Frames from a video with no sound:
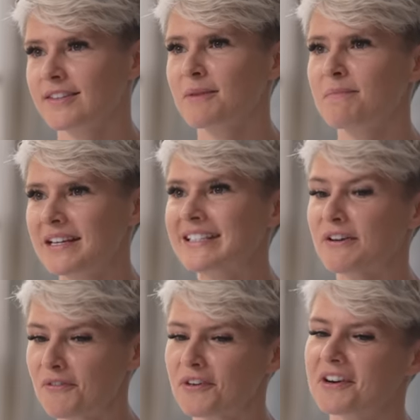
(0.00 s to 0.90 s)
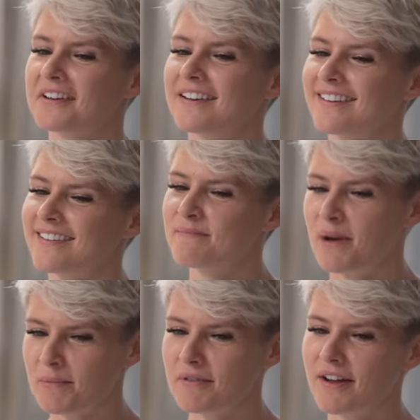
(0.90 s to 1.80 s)
Something different
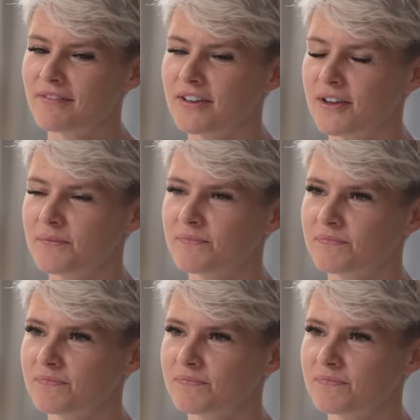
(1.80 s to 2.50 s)
might be right for you.